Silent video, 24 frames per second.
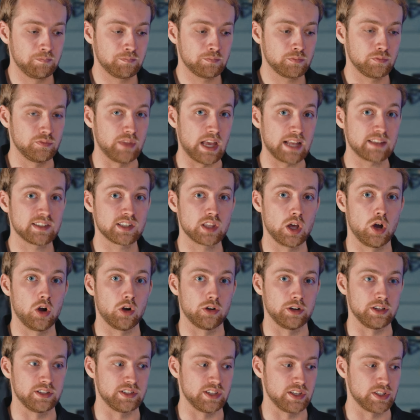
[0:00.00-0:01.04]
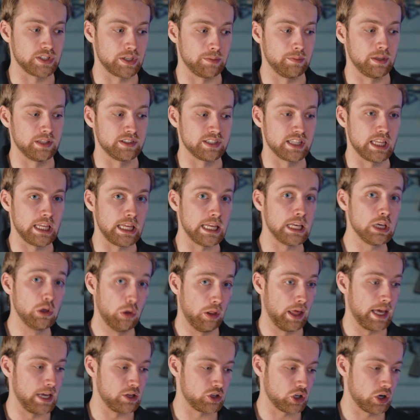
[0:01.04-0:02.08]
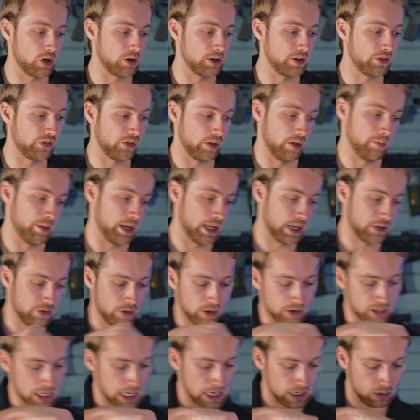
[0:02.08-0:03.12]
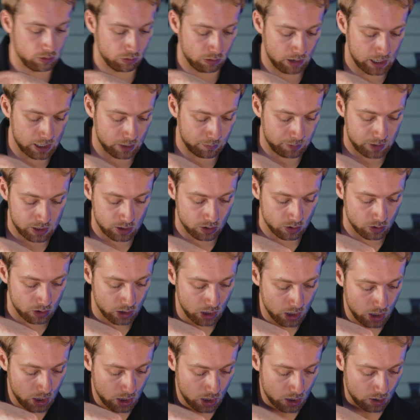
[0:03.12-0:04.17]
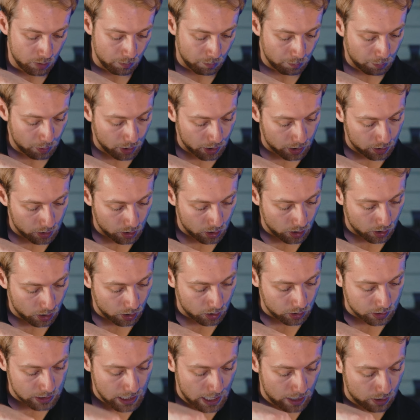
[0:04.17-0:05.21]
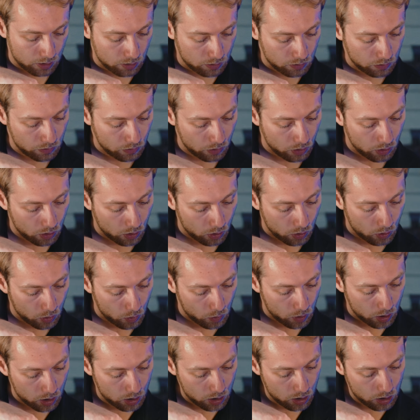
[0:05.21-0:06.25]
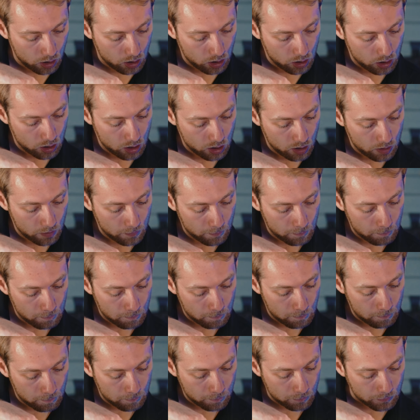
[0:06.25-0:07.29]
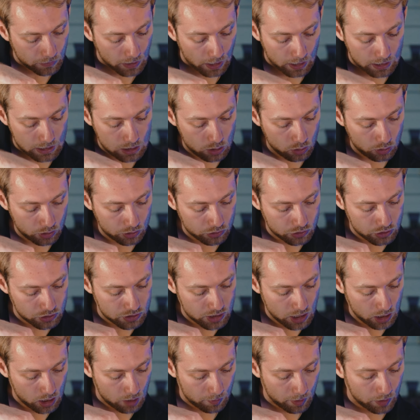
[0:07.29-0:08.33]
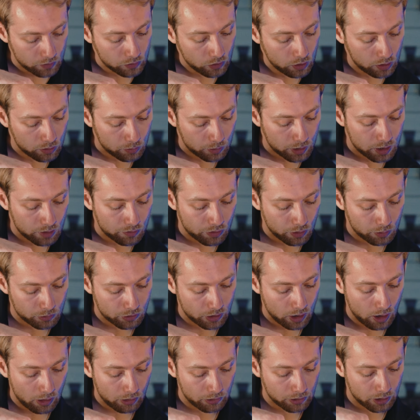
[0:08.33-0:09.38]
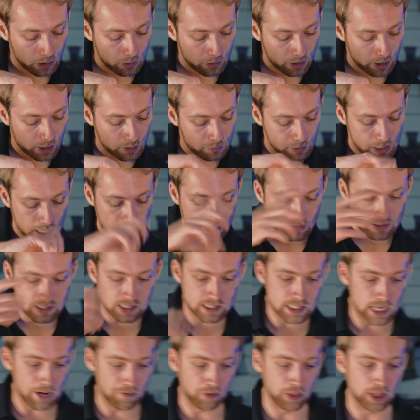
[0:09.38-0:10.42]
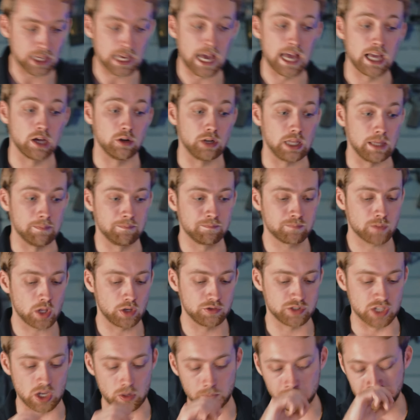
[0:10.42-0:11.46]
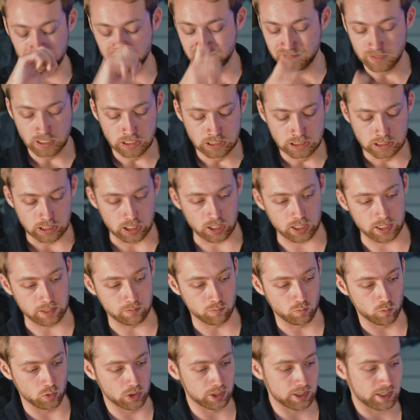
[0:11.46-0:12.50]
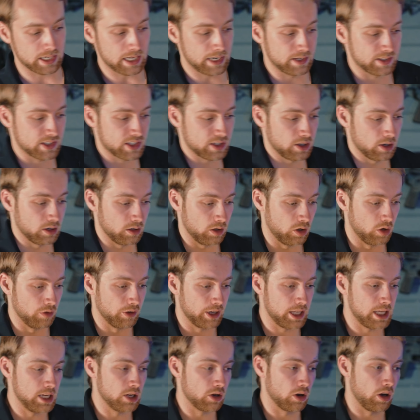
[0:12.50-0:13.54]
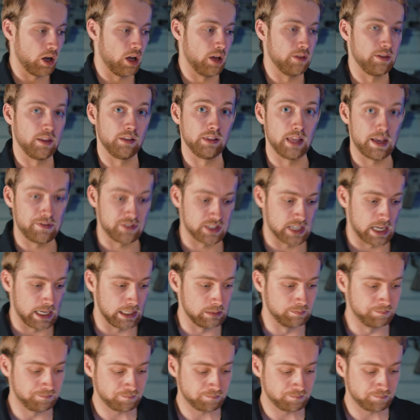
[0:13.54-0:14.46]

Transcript: that's the harness system. It's the Eagle H harness. It has the tag right up here. But yeah, so yeah, eagleindustries.com. I was trying to read if there was a color code on it. But yeah, this is definitely coyote. So, all right, we're going to kind of start over here on the left side.